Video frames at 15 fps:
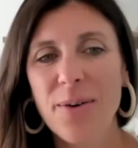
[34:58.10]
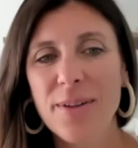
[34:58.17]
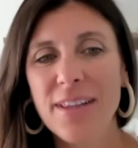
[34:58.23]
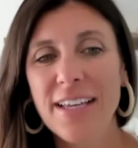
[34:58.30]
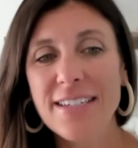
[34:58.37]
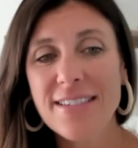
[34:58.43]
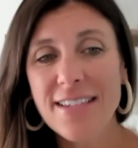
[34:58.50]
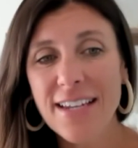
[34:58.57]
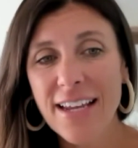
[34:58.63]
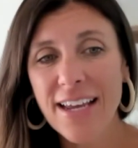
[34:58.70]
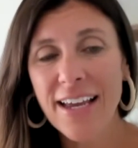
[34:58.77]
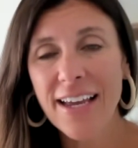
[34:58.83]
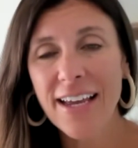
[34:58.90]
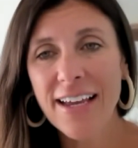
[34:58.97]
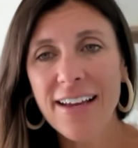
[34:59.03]

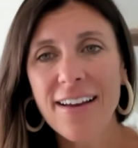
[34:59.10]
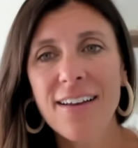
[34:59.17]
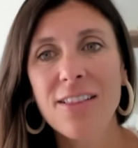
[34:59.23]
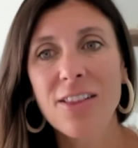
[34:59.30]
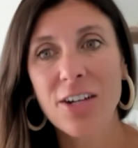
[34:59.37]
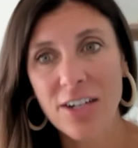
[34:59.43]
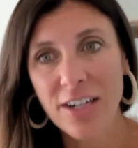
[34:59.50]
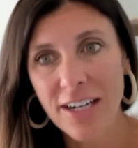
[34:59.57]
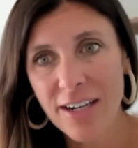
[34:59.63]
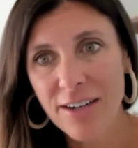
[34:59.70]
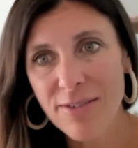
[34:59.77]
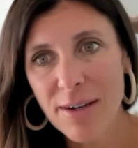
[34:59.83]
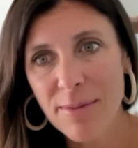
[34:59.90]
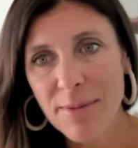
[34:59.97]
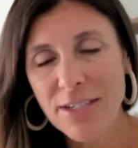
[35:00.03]
listening, learning
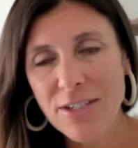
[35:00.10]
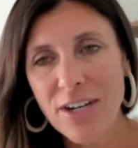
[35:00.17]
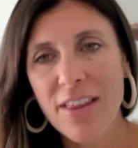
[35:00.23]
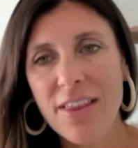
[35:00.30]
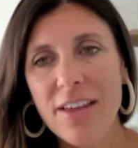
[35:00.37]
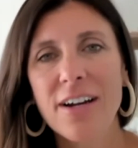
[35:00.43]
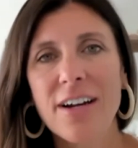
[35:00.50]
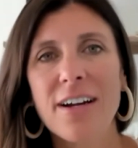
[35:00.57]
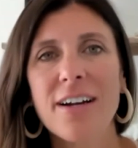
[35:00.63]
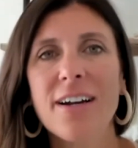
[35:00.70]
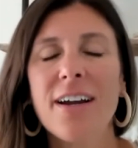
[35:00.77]
from each other.